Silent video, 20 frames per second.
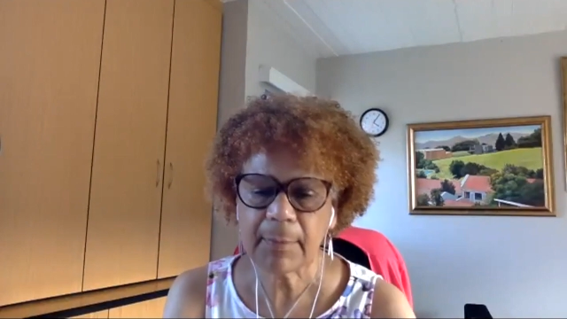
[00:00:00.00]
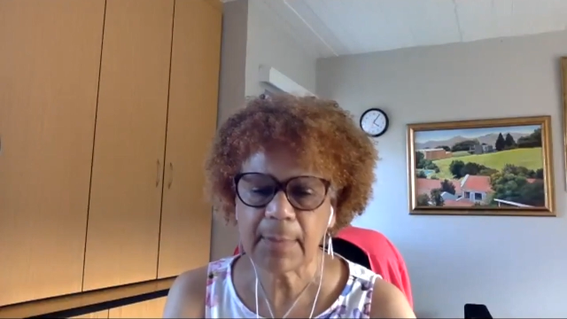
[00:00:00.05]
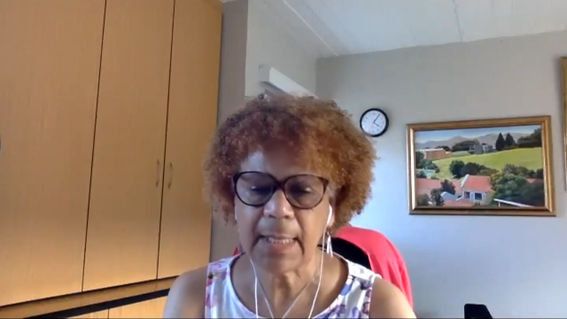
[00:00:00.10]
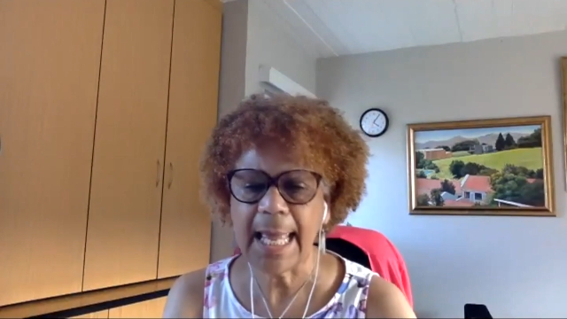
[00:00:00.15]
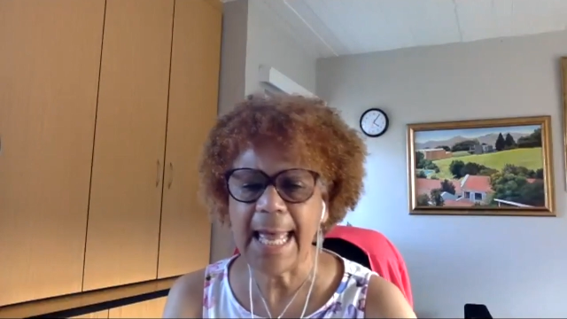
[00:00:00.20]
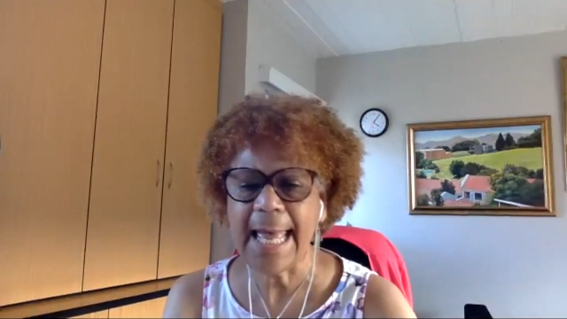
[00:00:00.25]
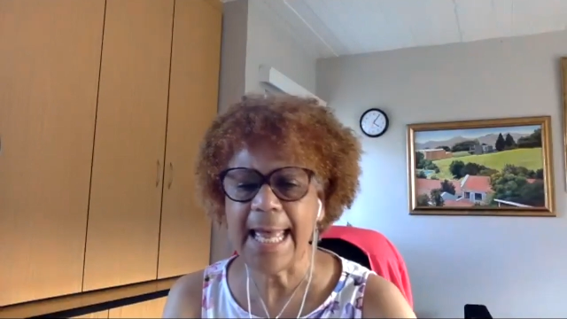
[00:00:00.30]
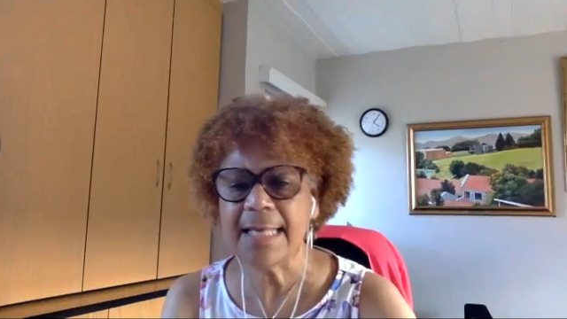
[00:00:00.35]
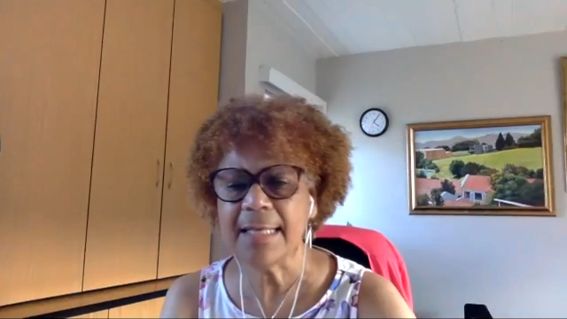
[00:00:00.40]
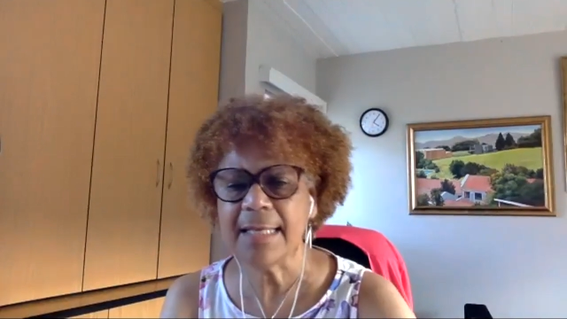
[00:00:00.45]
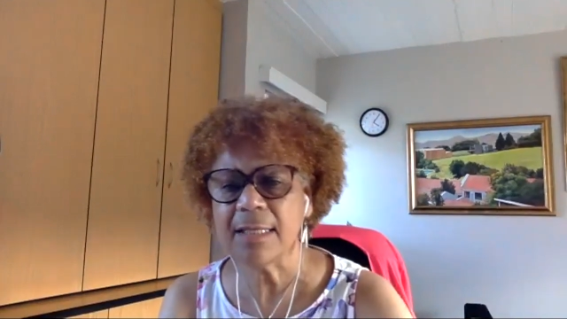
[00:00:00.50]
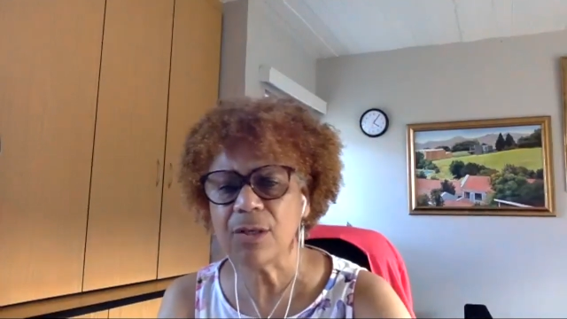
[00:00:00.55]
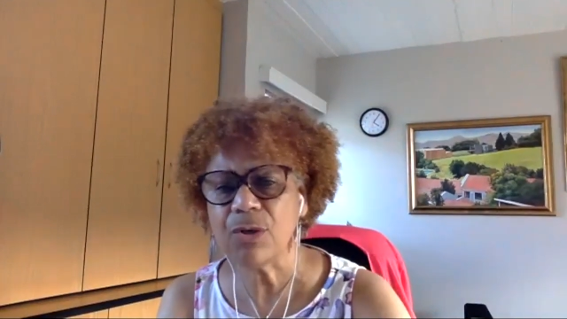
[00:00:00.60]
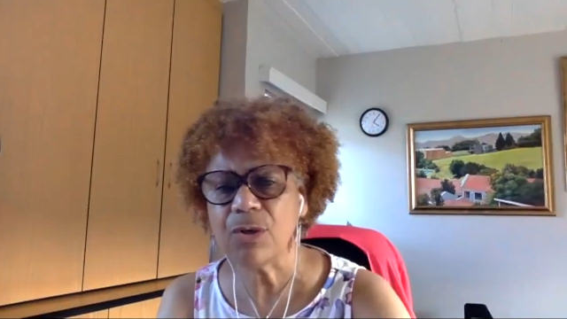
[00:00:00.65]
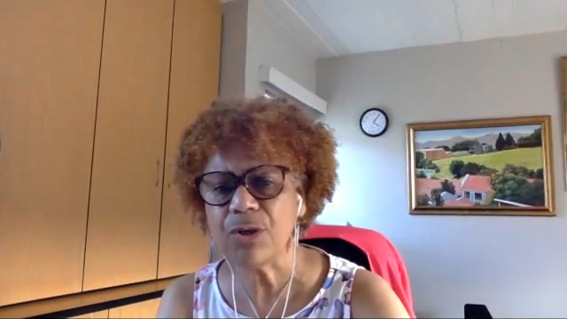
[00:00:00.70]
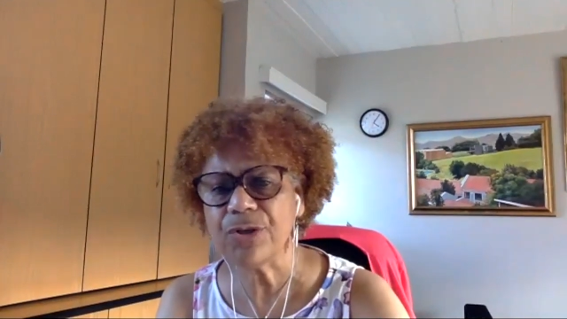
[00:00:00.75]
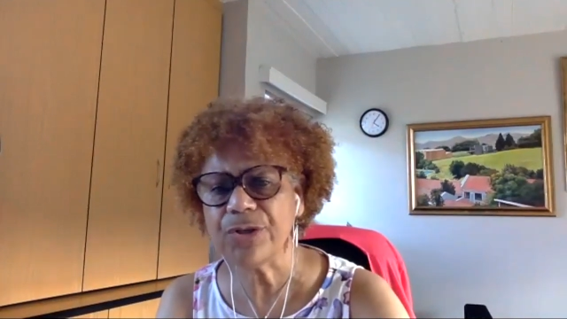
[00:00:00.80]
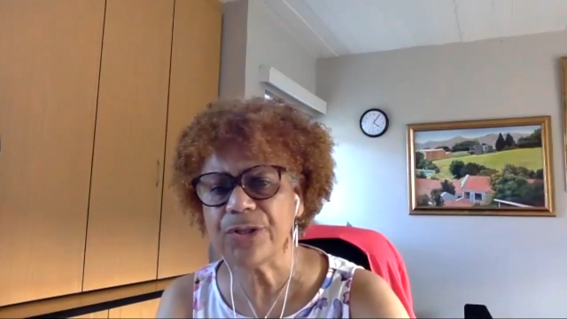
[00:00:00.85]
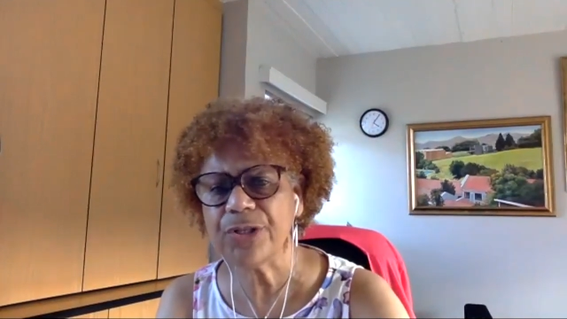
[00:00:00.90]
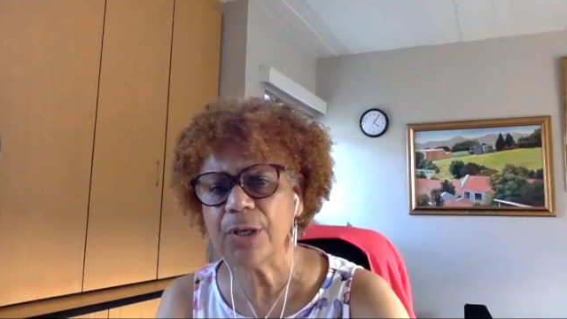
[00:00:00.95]
And
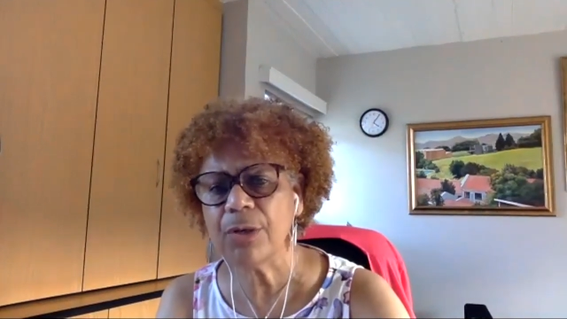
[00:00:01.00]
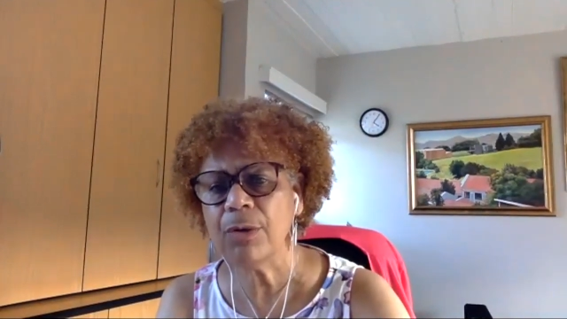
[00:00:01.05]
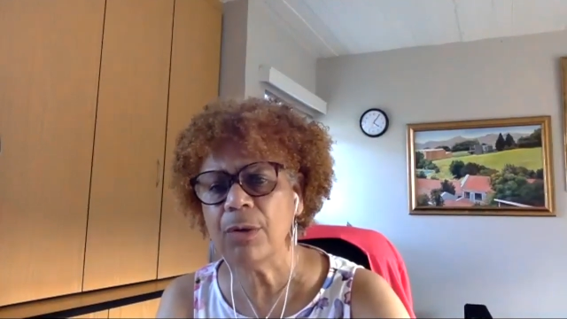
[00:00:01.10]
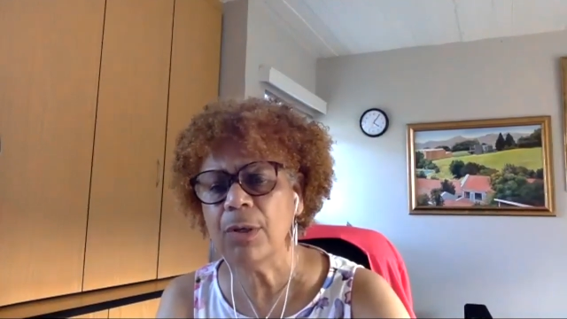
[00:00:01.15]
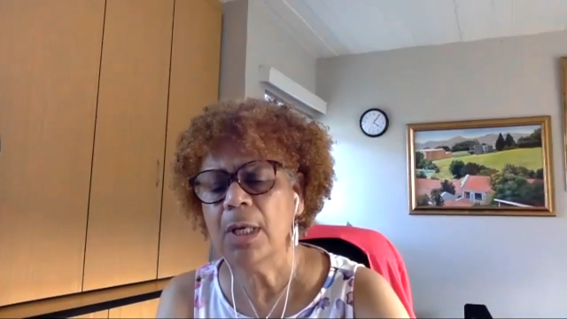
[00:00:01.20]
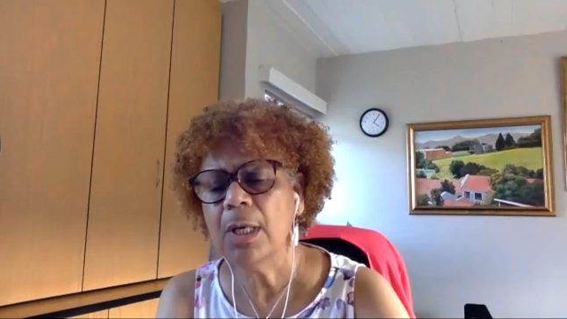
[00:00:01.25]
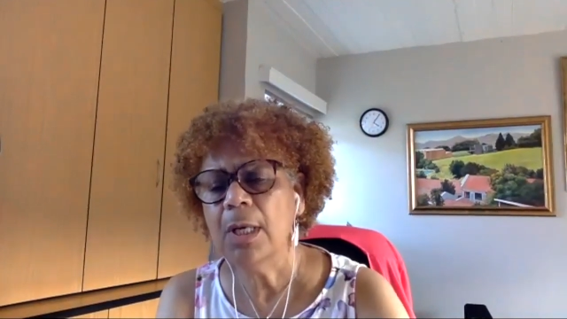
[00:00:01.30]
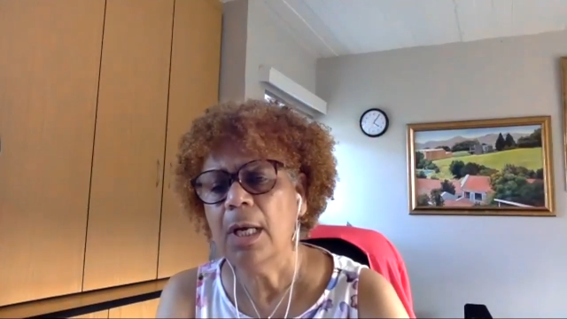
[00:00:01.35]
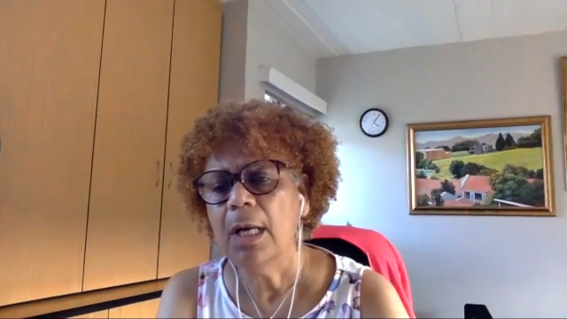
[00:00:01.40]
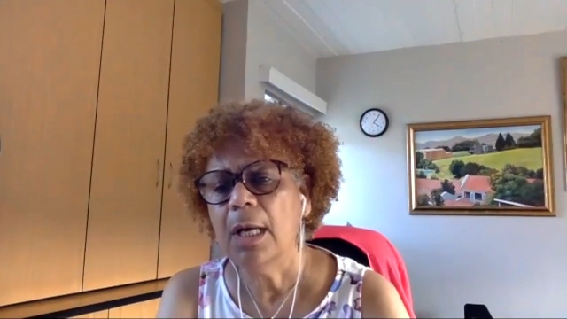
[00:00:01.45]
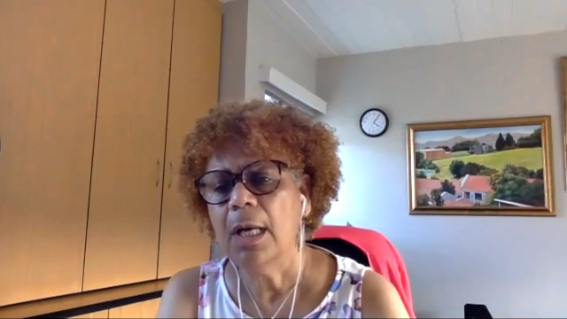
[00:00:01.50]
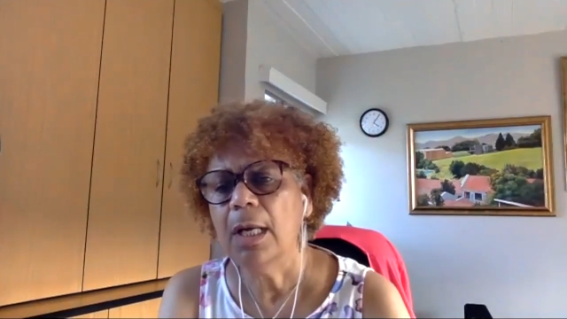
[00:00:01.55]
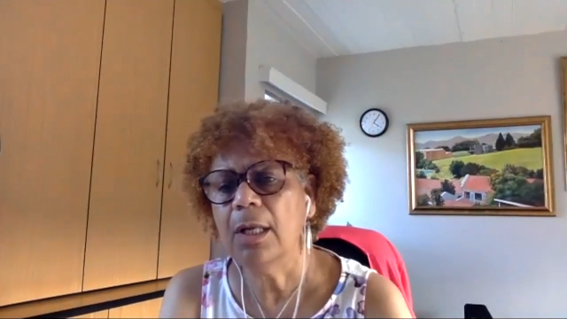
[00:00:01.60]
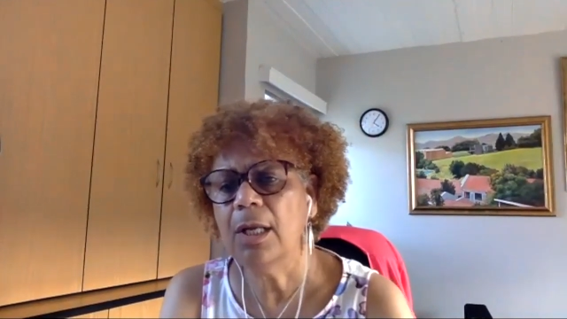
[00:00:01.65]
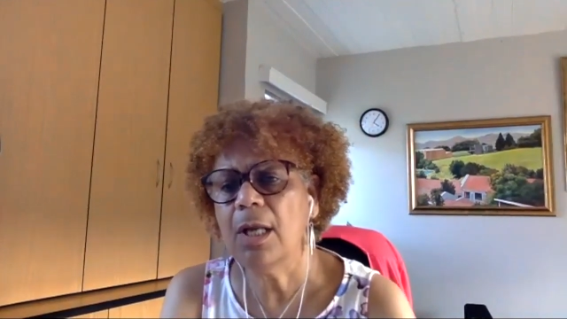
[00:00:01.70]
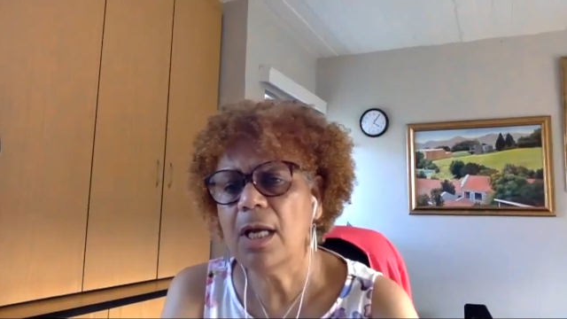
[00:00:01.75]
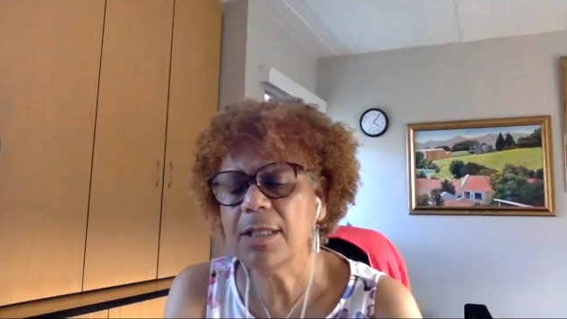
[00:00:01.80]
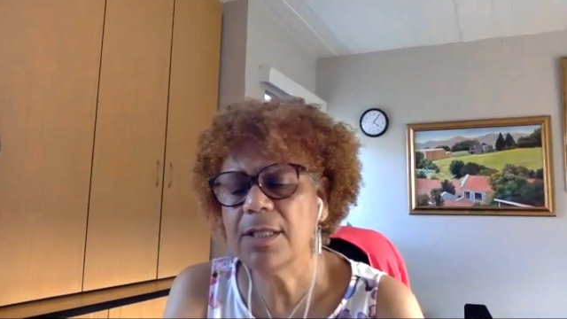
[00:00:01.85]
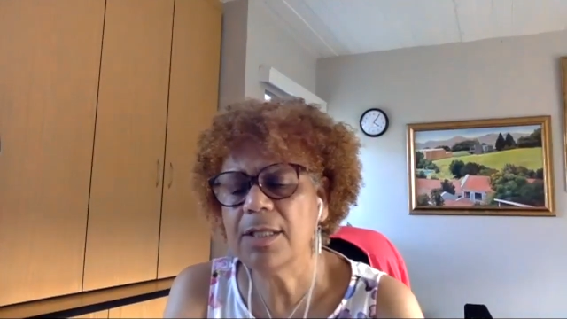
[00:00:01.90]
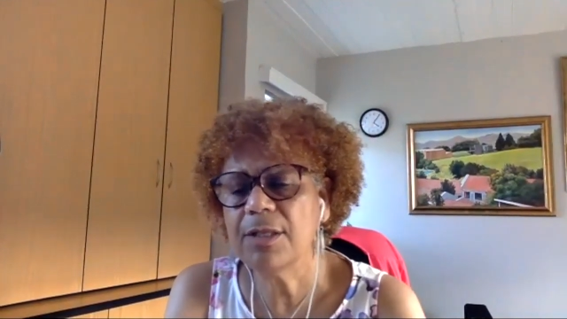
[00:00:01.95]
also a
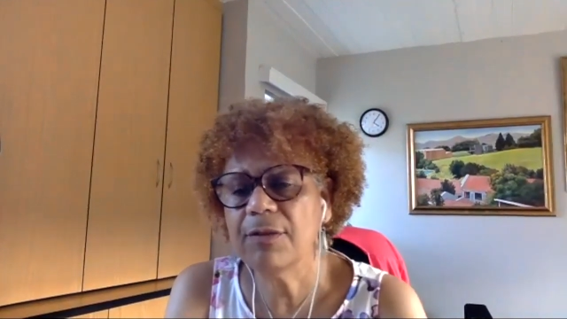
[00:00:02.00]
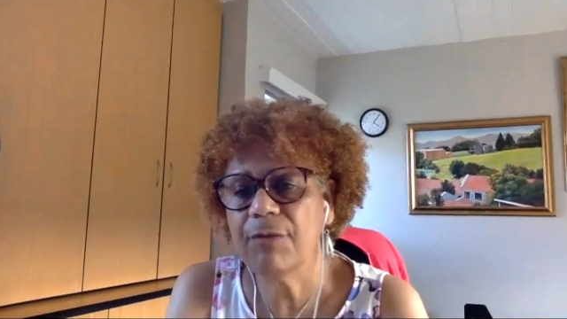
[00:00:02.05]
loss of